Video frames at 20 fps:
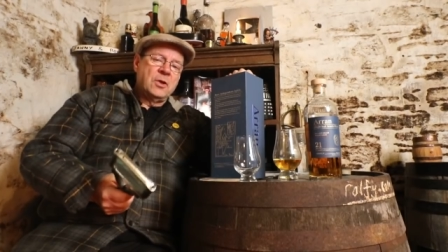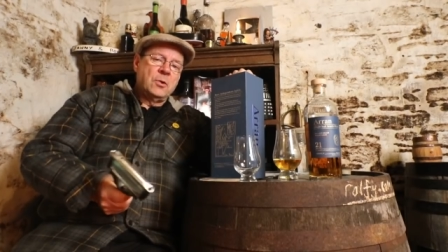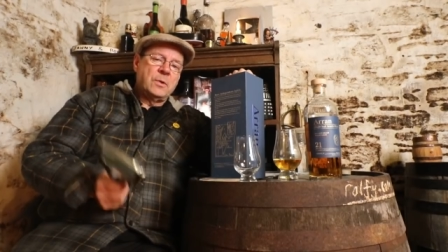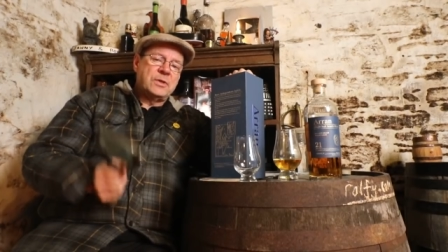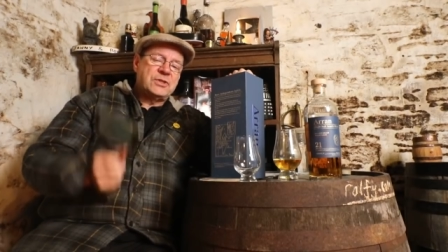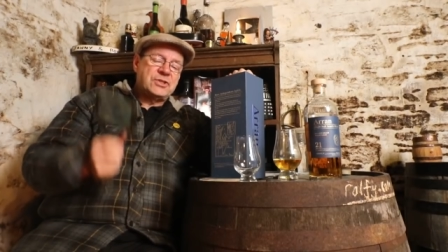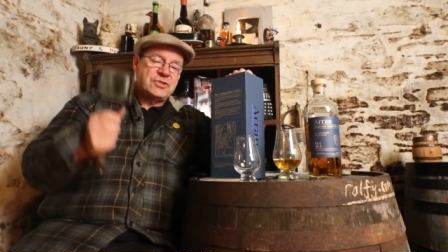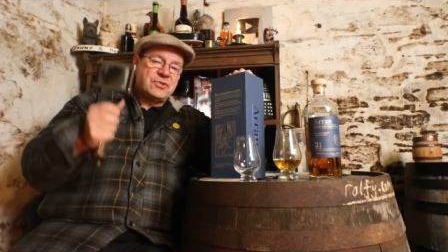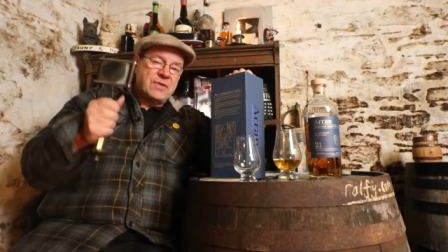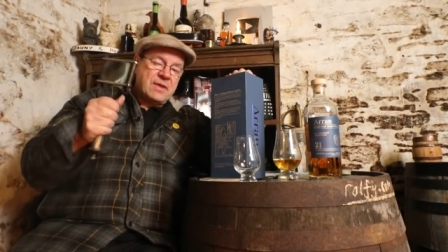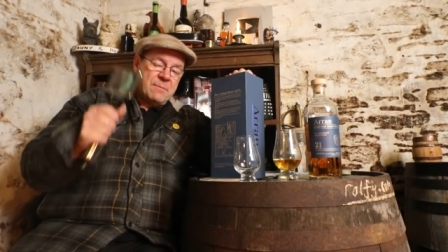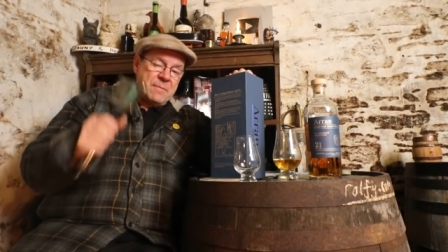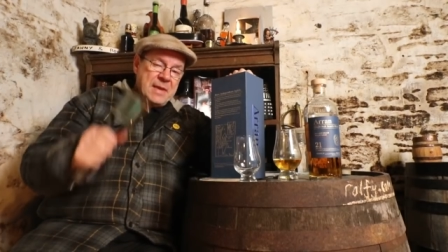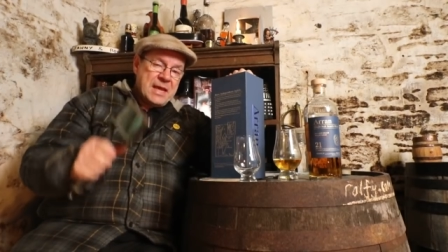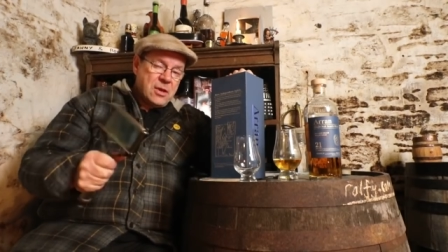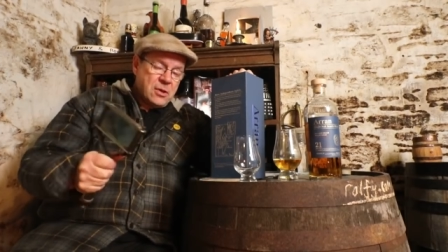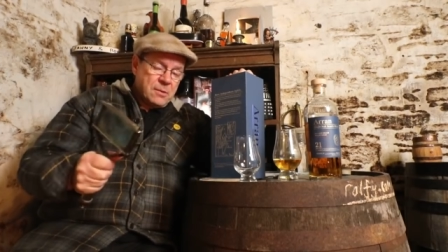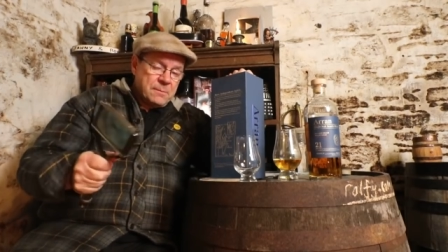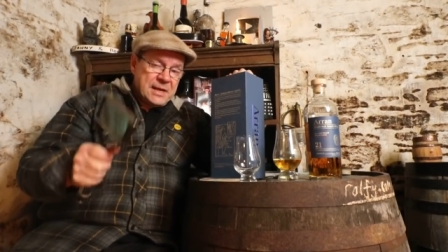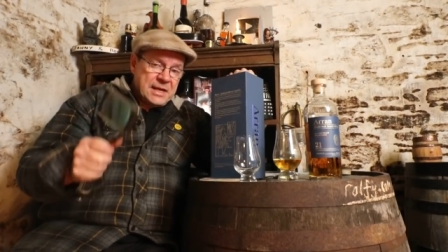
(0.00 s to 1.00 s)
which they
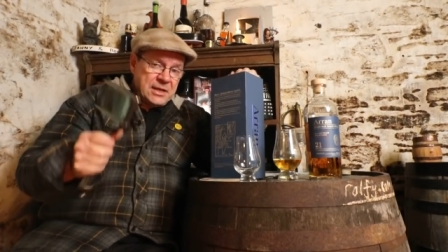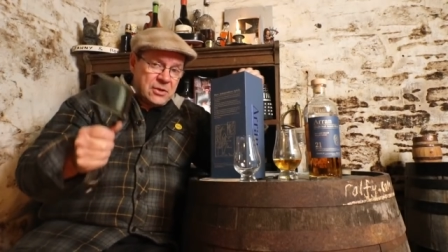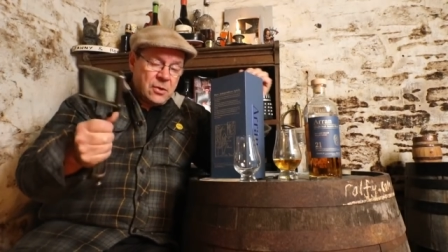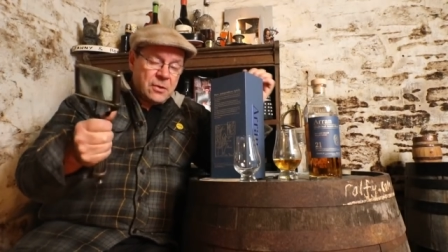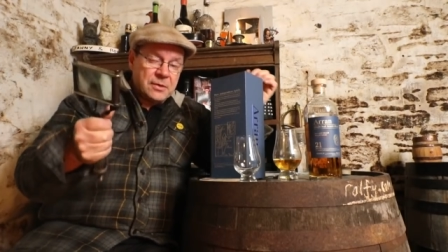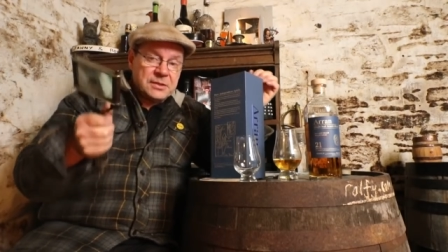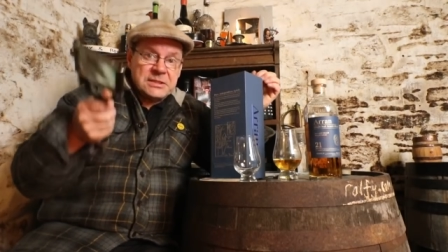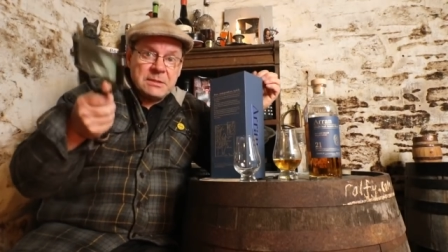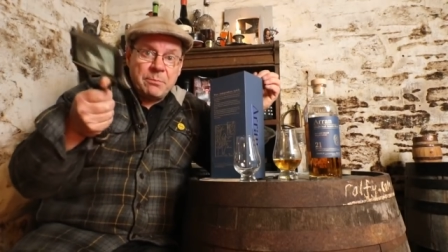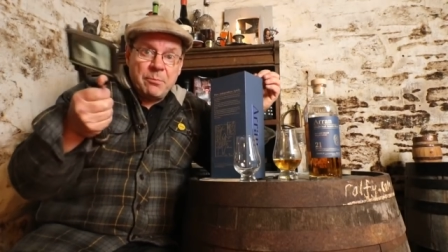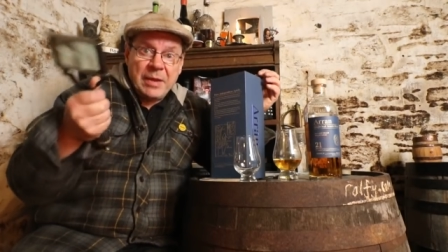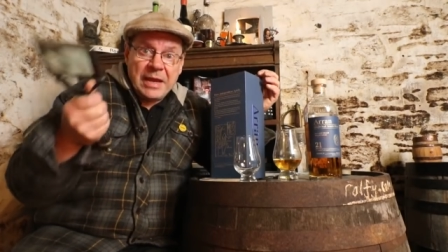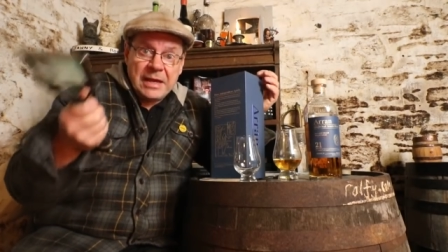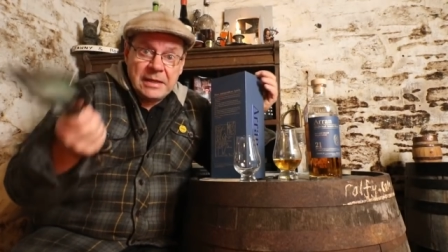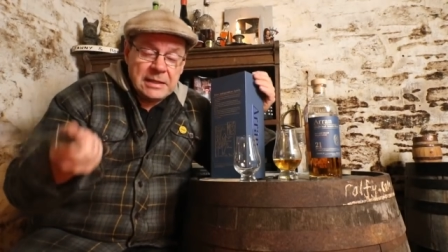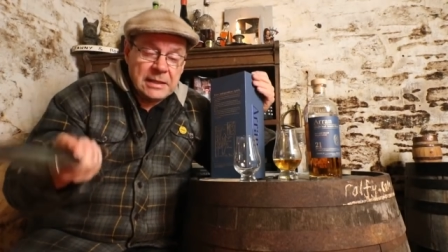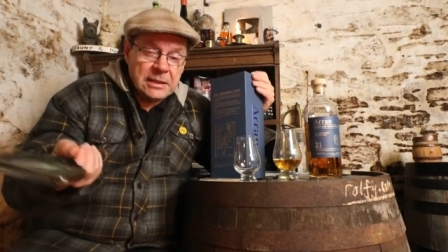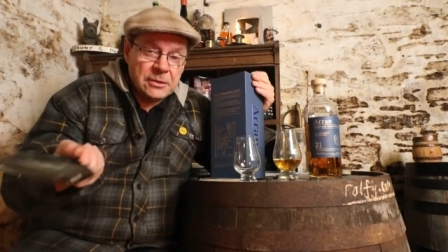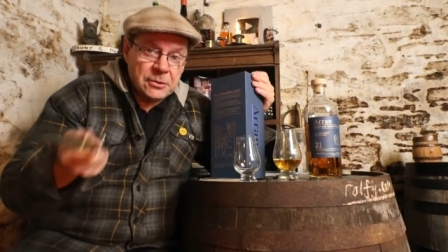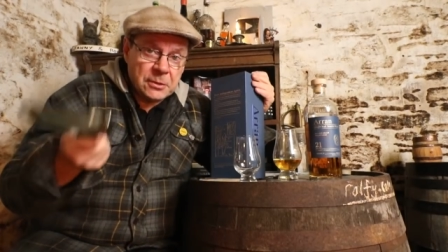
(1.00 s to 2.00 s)
may or may not,
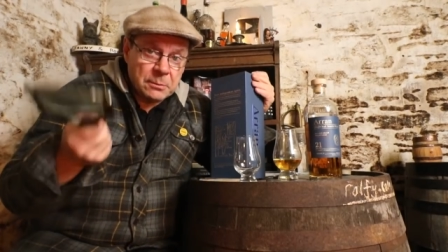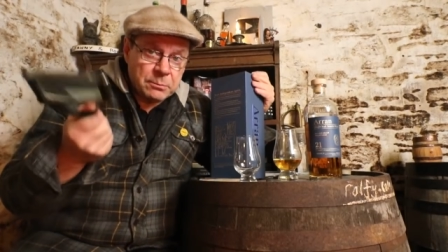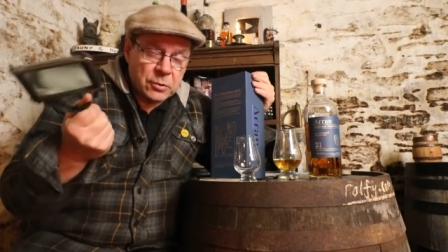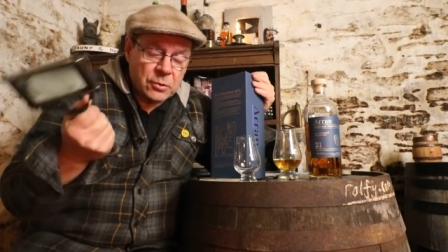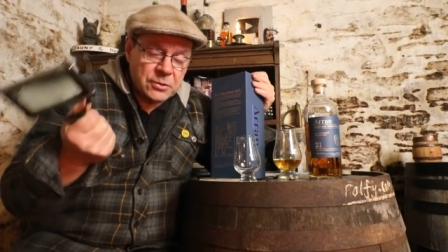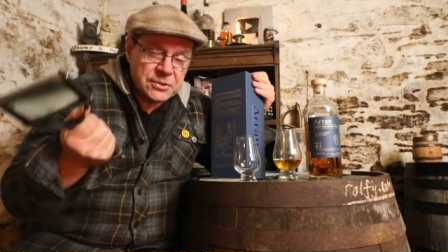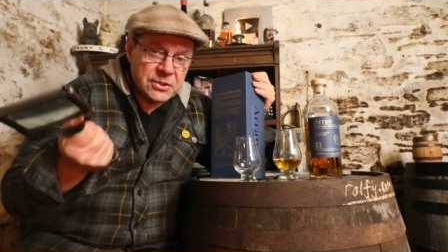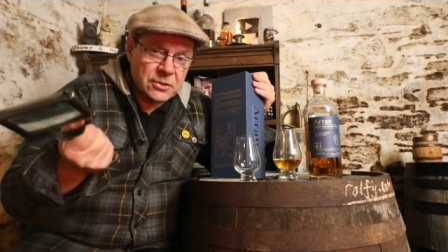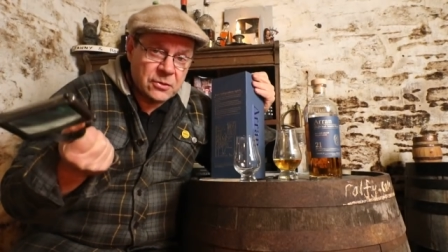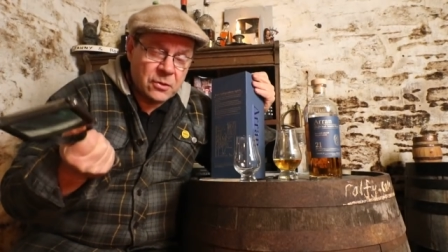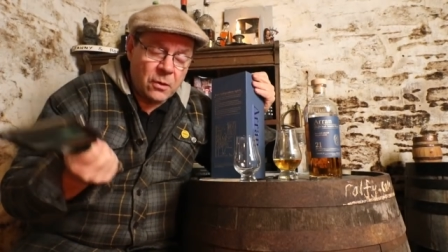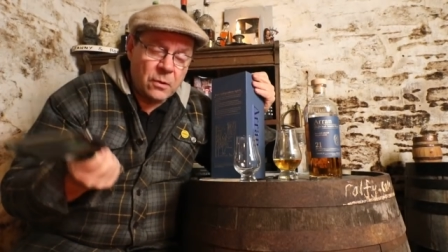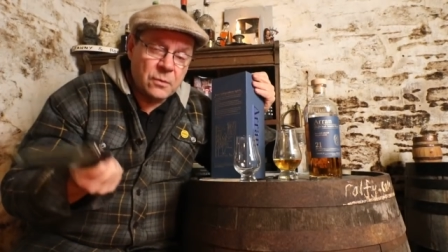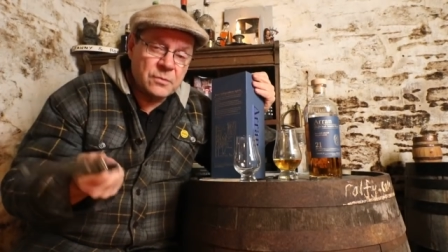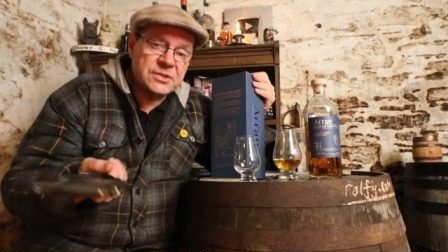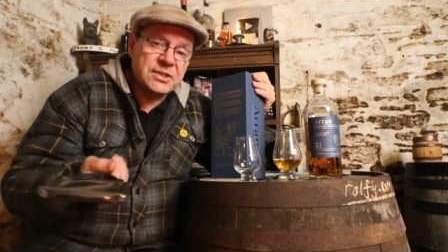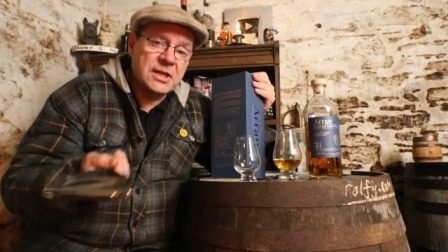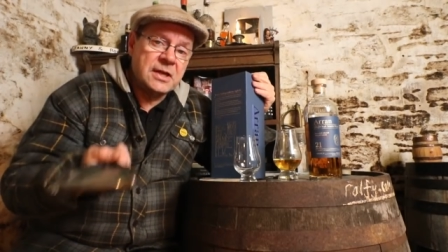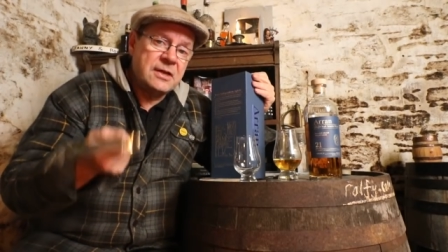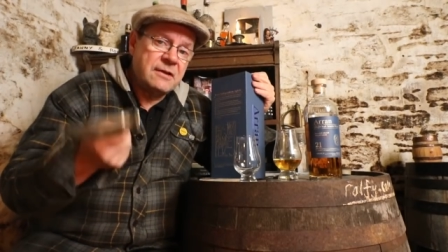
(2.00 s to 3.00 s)
depending on their
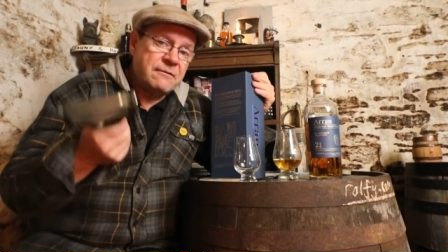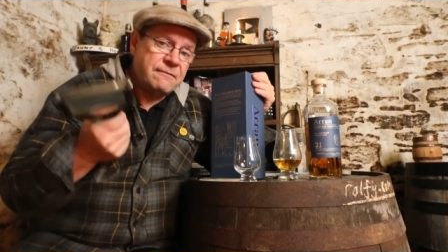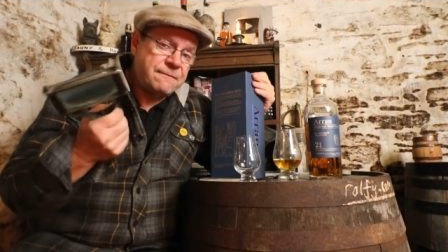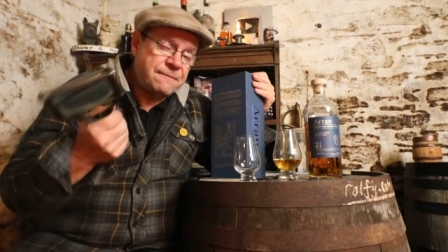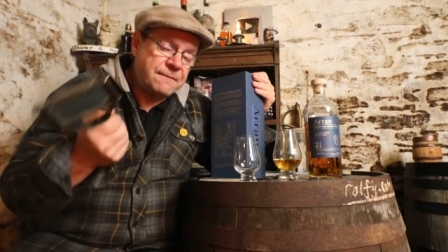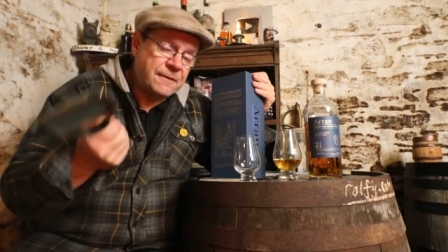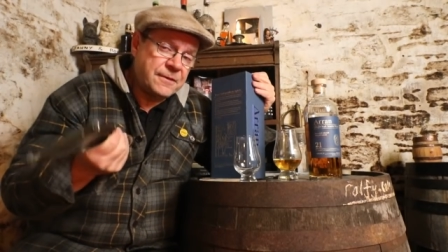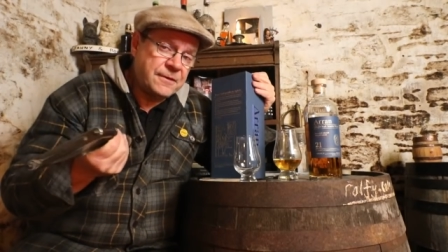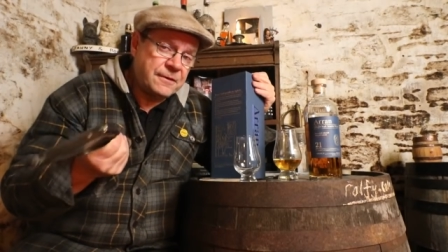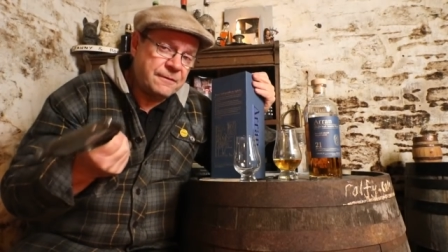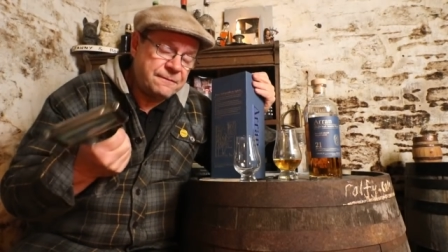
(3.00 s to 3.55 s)
protocols, further